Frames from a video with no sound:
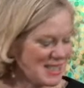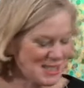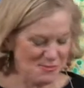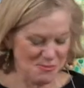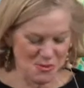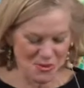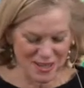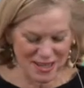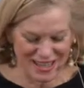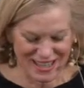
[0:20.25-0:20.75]

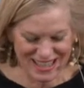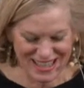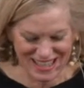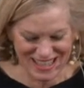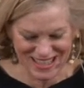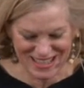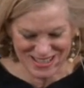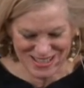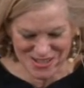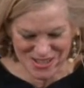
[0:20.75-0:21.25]
this morning and I
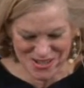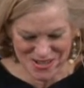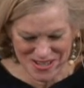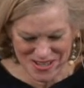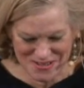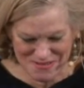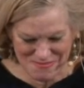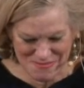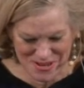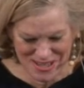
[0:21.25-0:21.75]
can enjoy
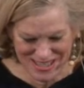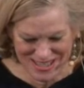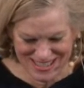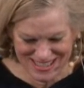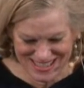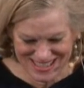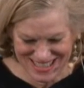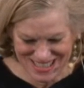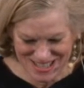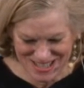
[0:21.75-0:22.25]
your
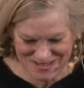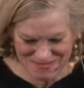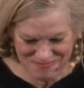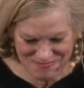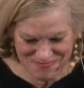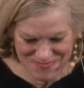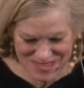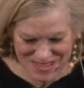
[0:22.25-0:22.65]
presence here.